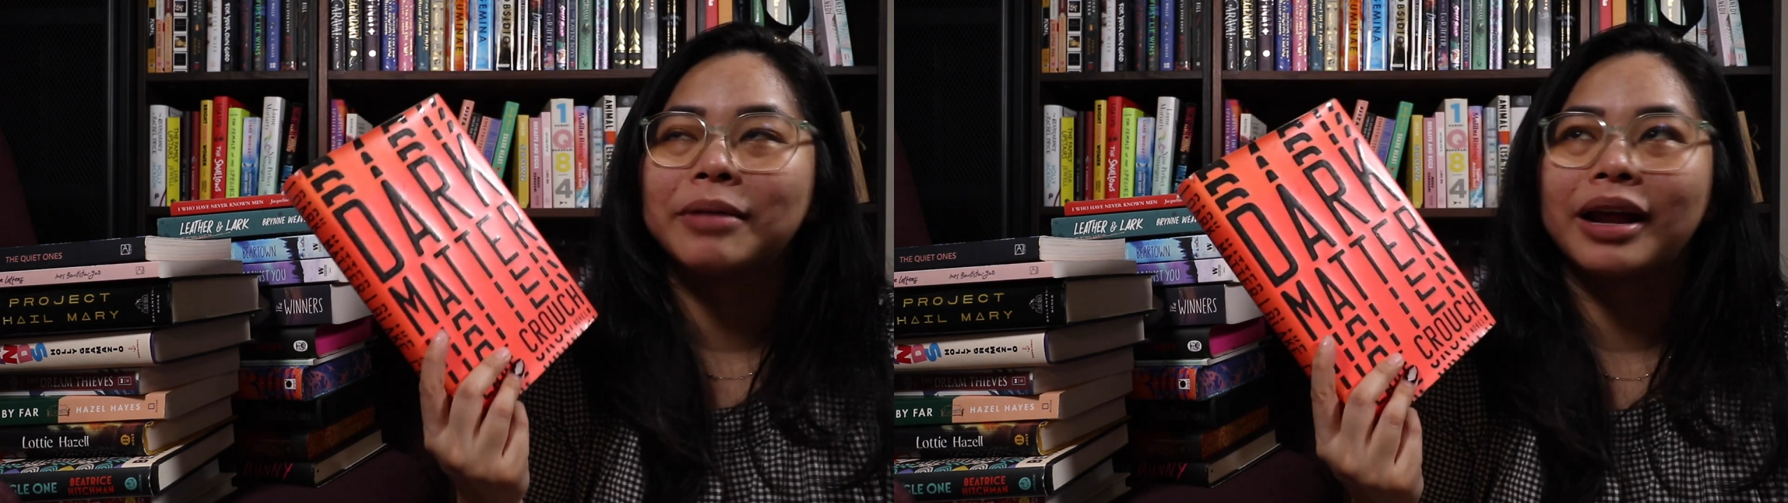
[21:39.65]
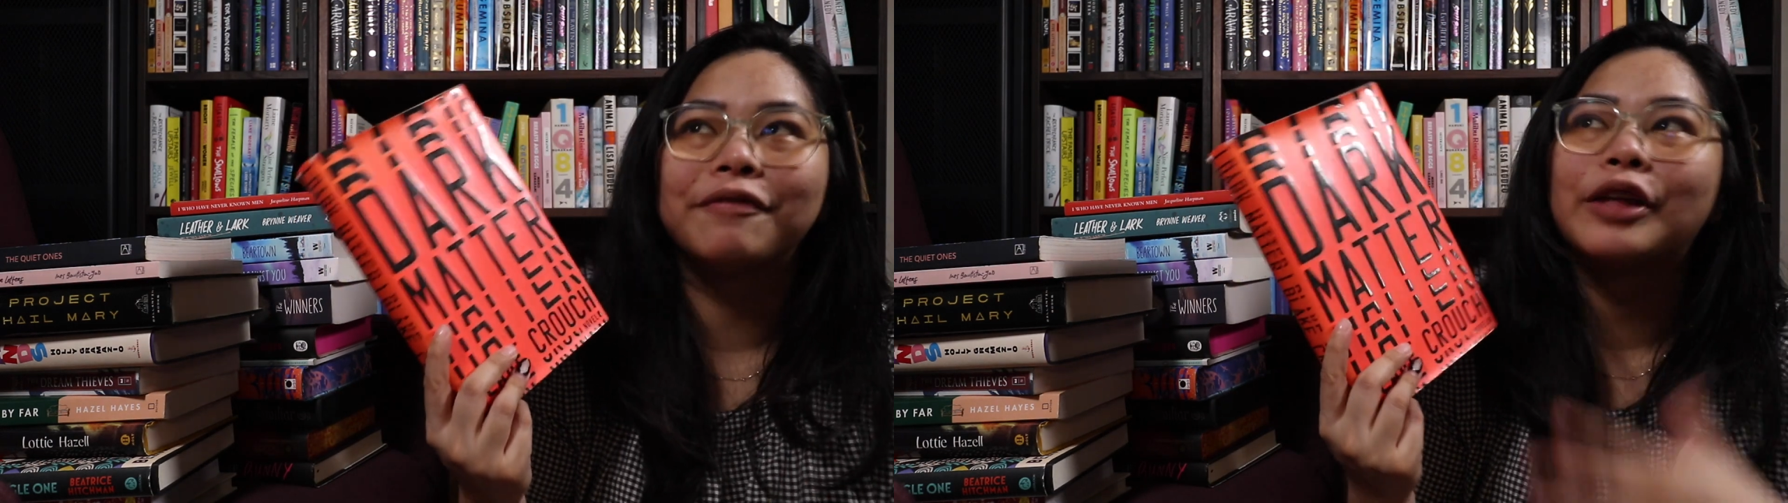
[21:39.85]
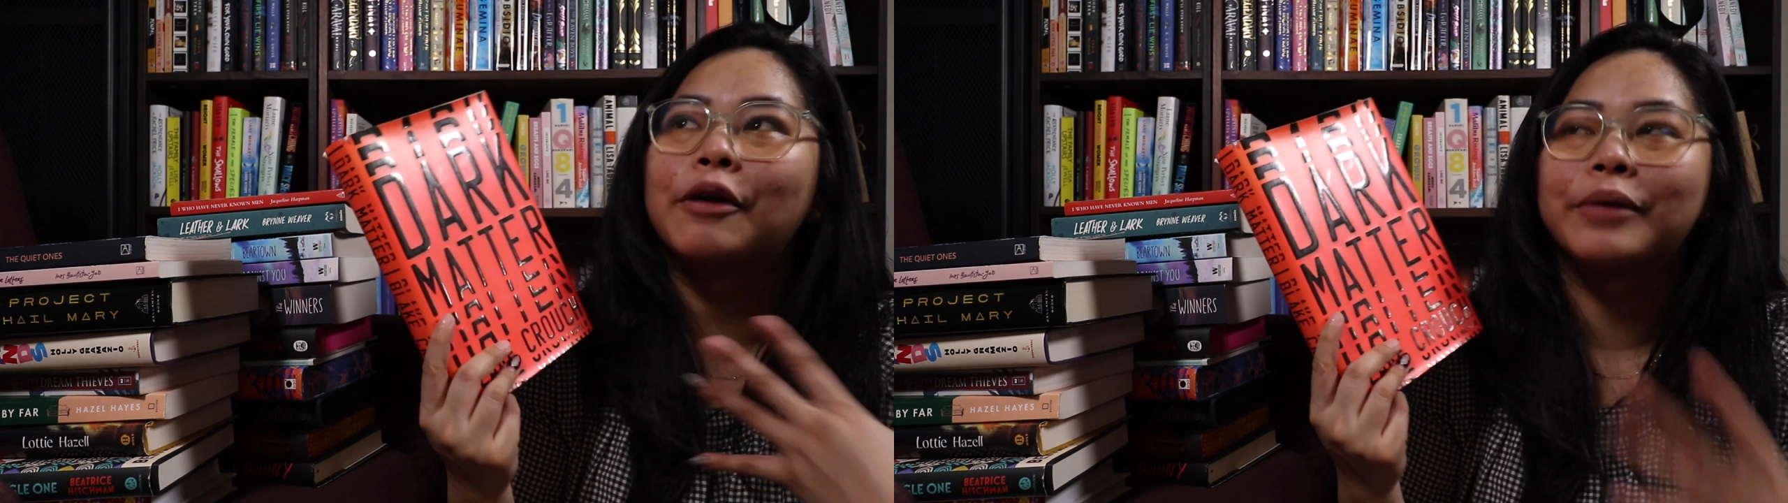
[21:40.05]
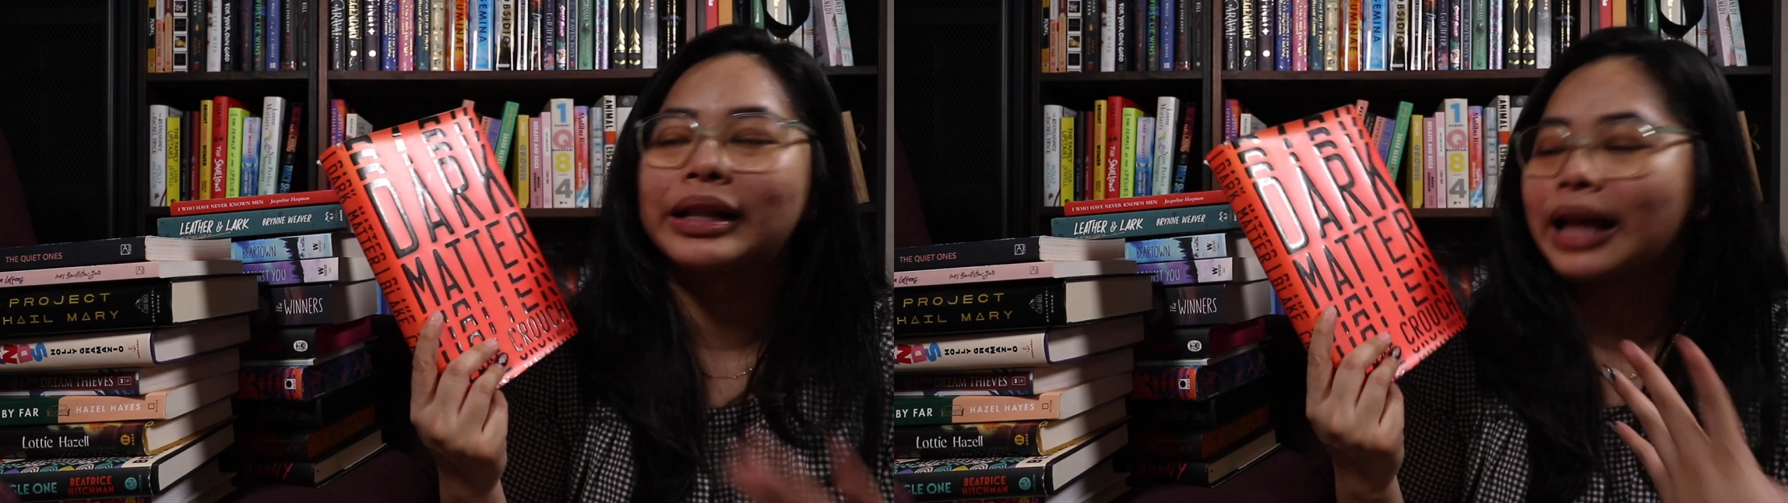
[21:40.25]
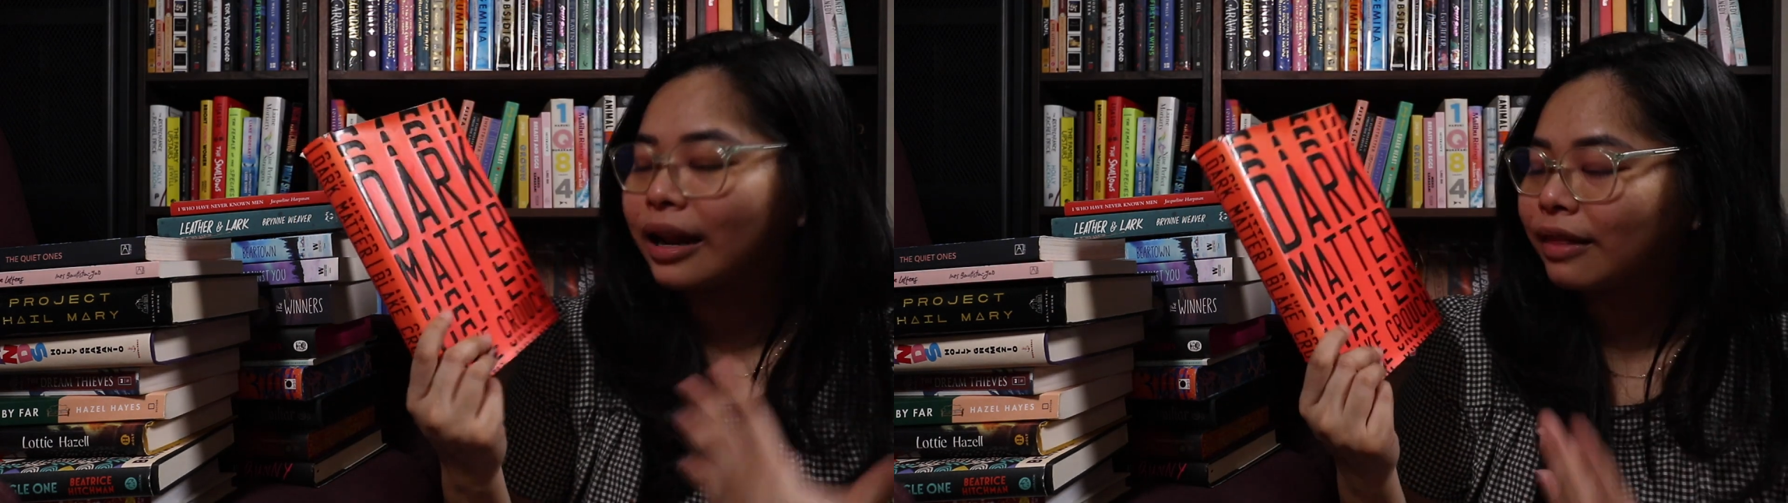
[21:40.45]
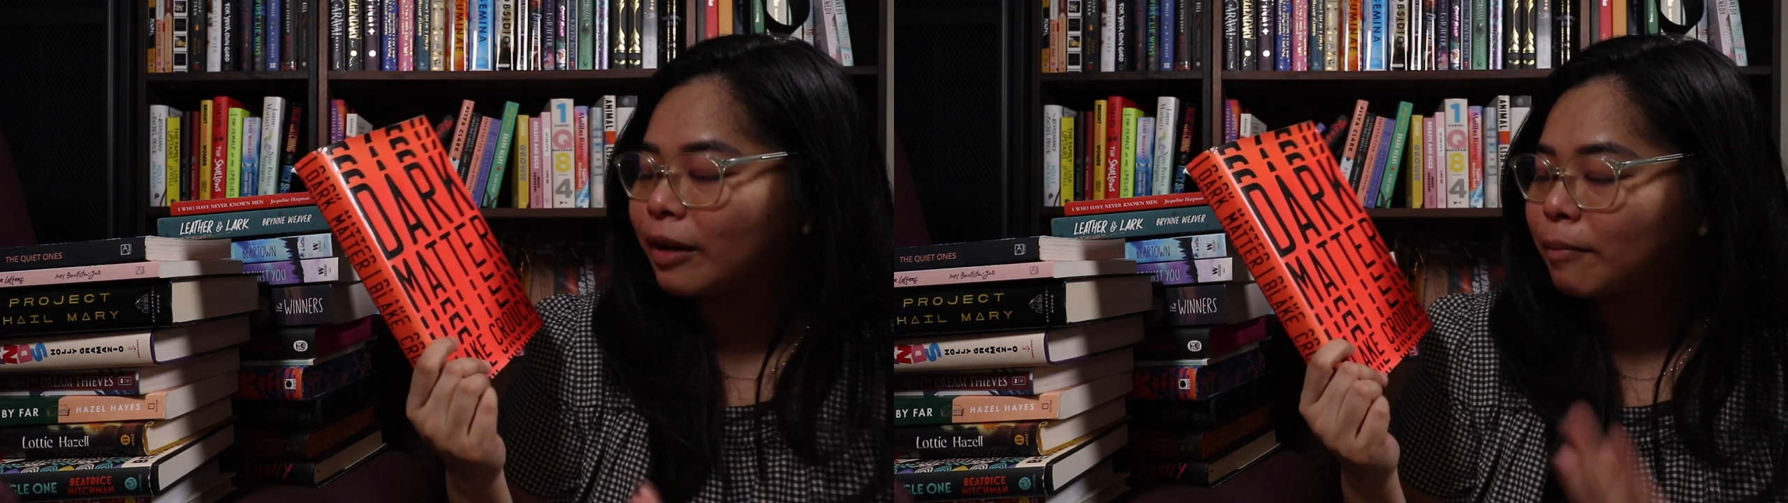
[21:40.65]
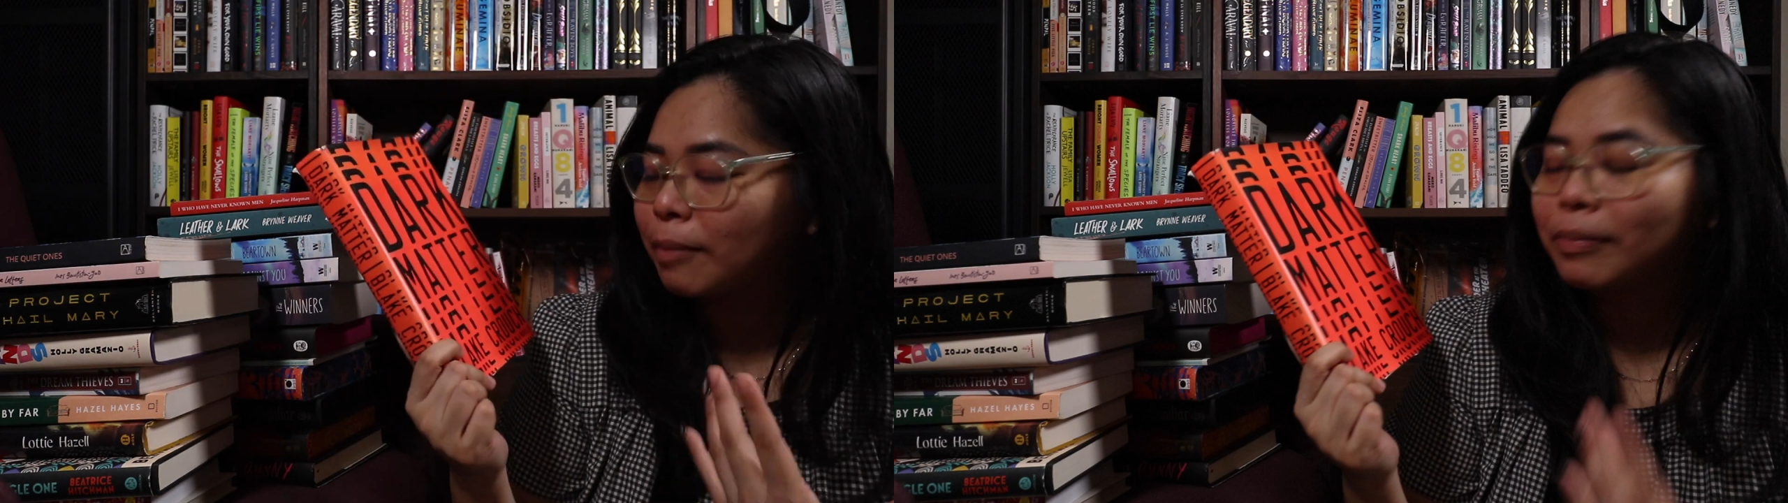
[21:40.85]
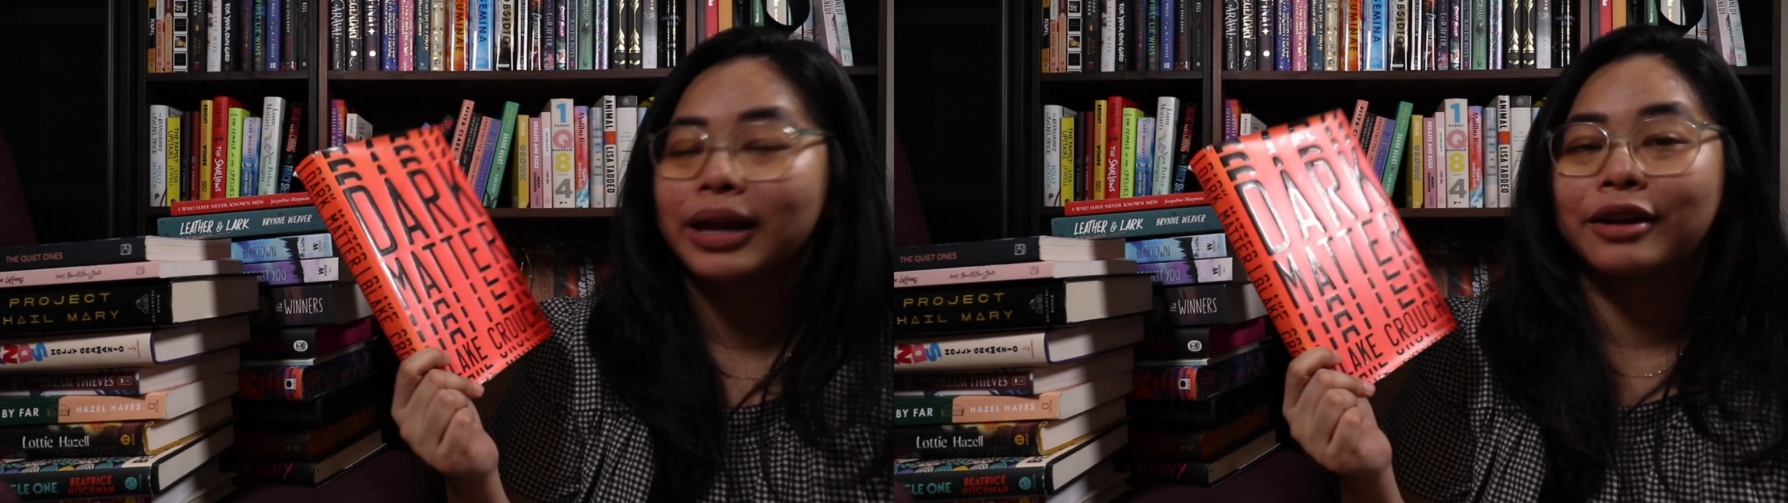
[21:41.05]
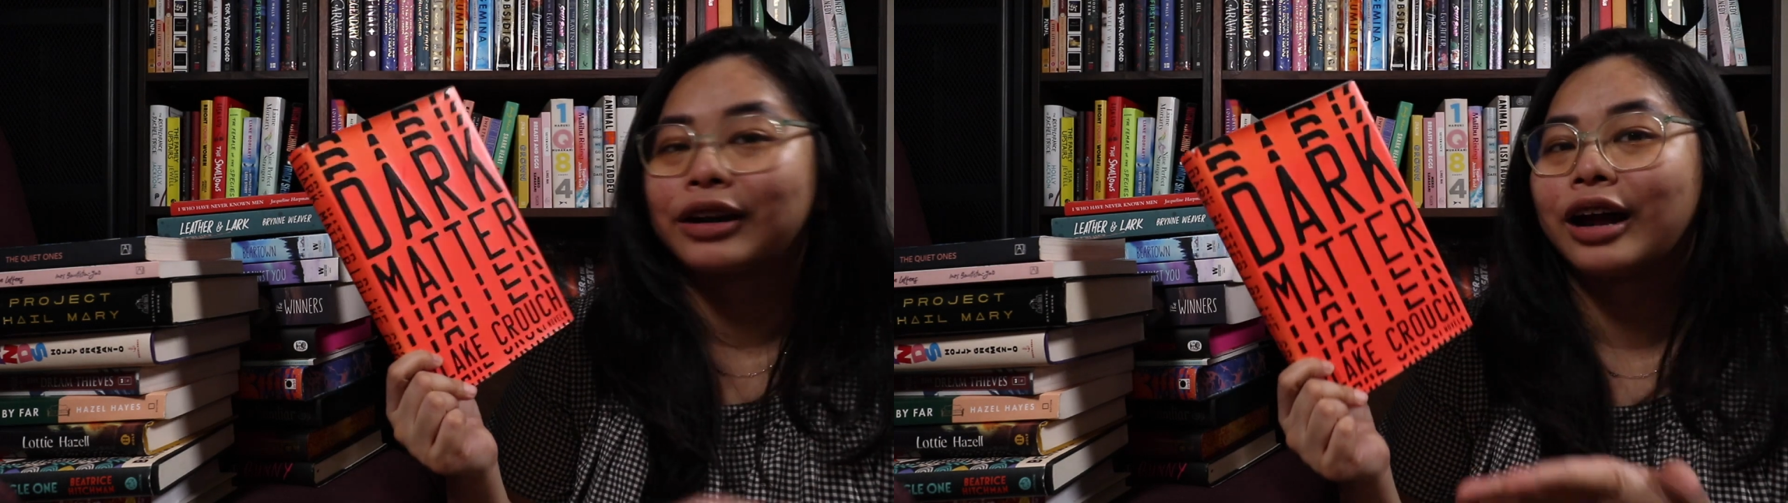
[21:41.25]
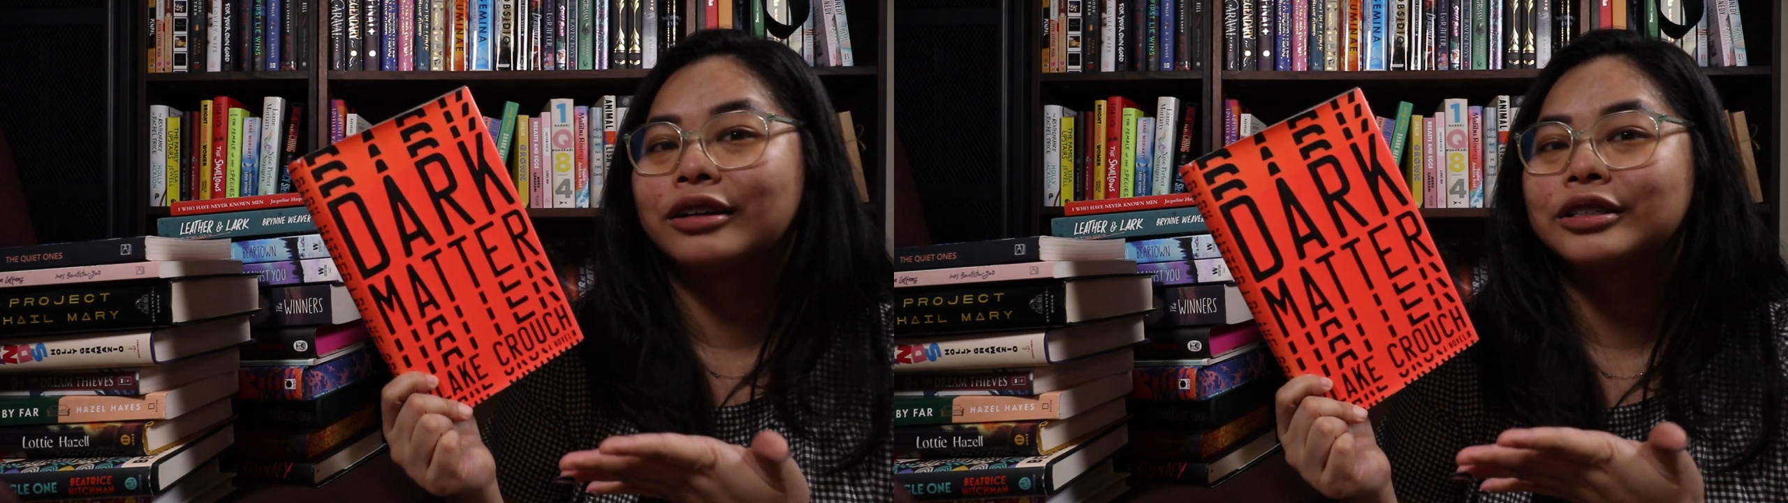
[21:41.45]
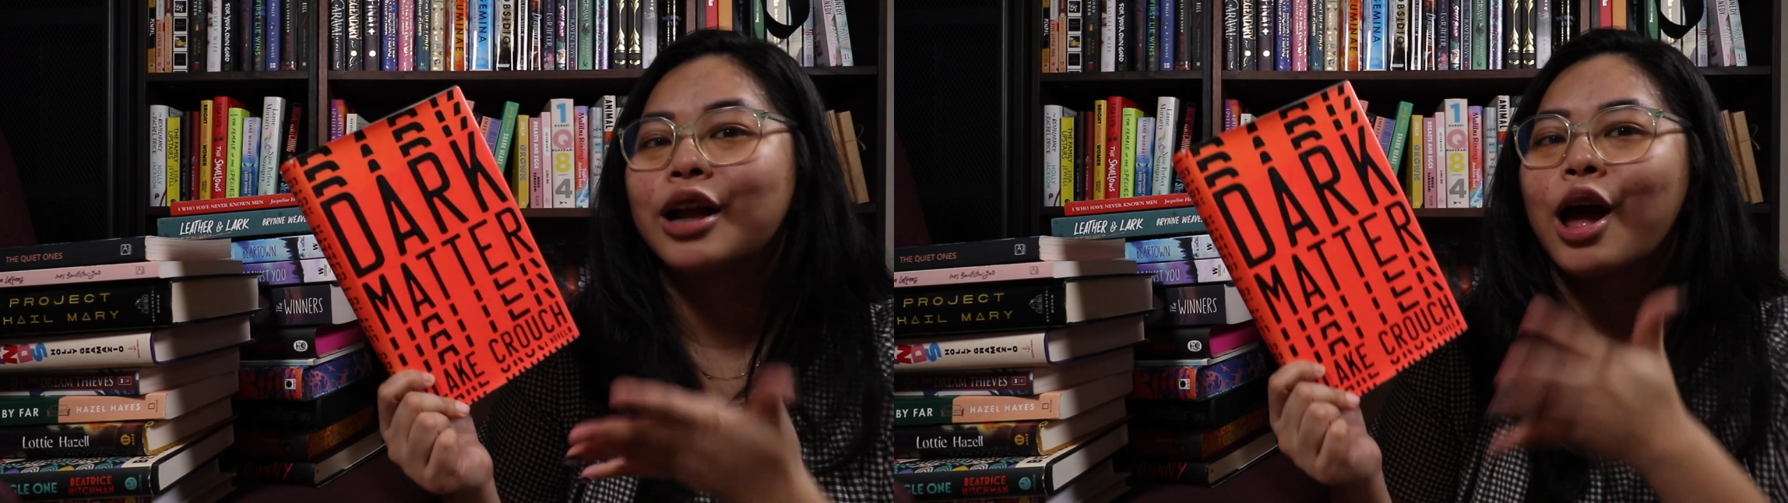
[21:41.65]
but I've not read anything by Blake Crouch.